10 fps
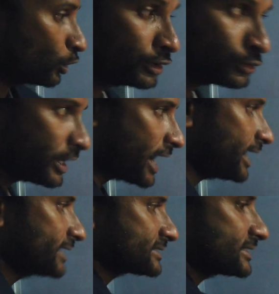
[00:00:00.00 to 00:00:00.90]
No need to
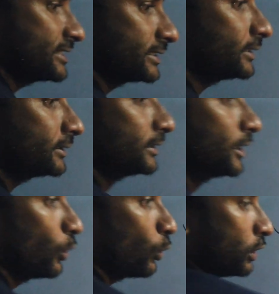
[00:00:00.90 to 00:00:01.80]
add S here,
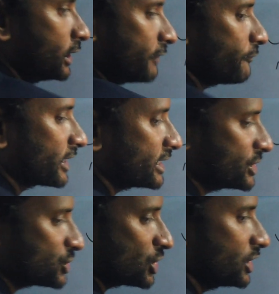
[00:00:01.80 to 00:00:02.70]
only for
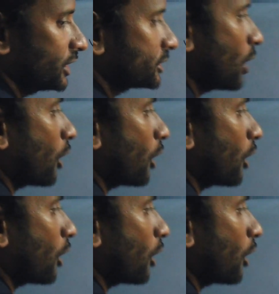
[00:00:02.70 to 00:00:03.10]
he, she, it.